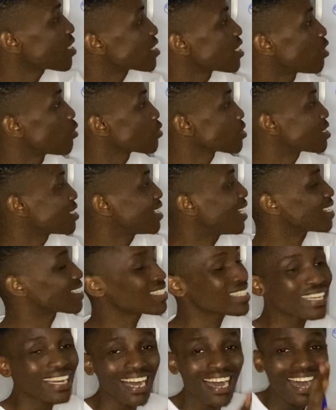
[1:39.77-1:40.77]
cells that
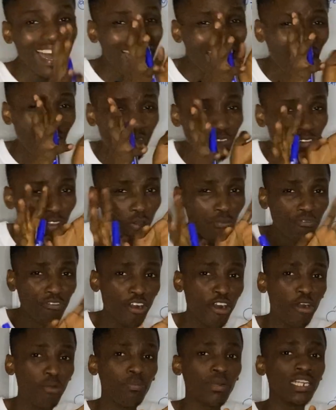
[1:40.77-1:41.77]
have some
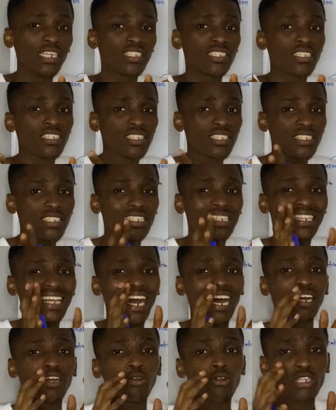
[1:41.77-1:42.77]
variabilities. They
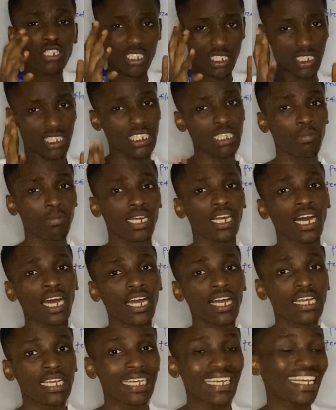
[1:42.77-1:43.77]
are not similar
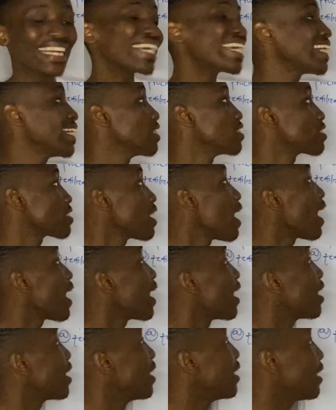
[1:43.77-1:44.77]

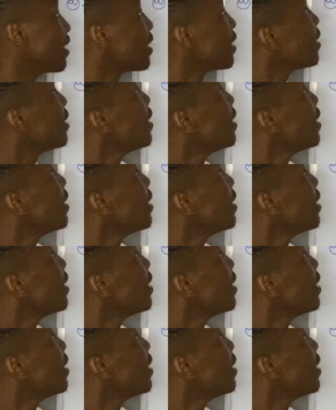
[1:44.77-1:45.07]
entirely.